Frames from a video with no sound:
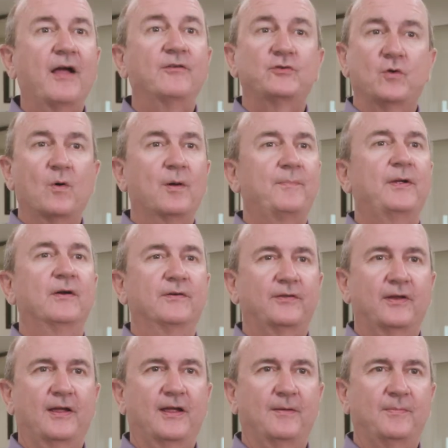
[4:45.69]
I show up here
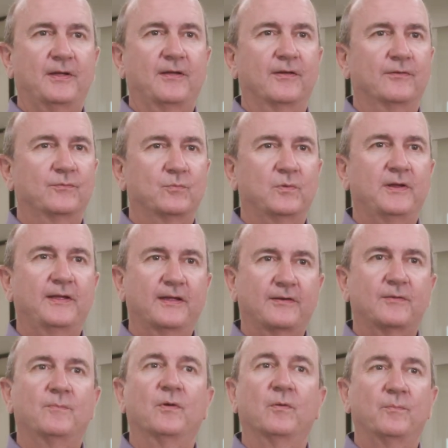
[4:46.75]
today because we get
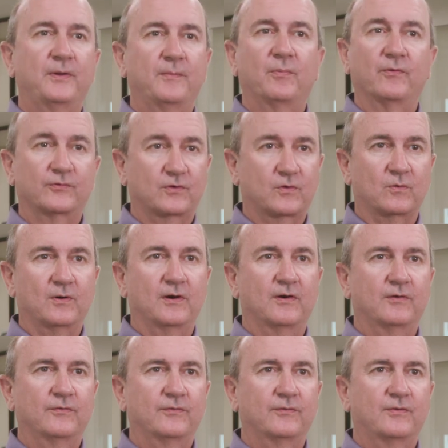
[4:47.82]
to build people's
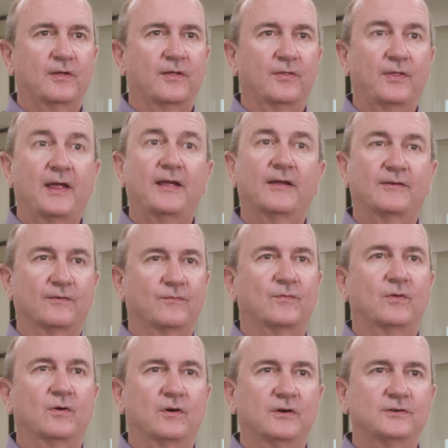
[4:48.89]
careers, they get to
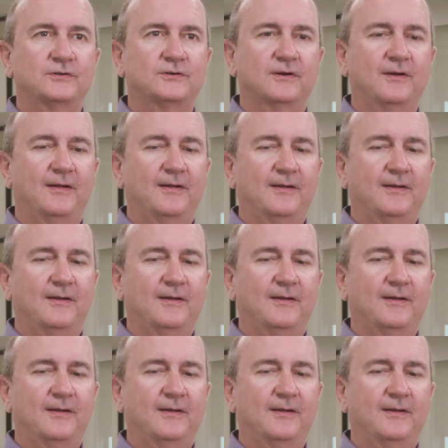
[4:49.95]
flourish,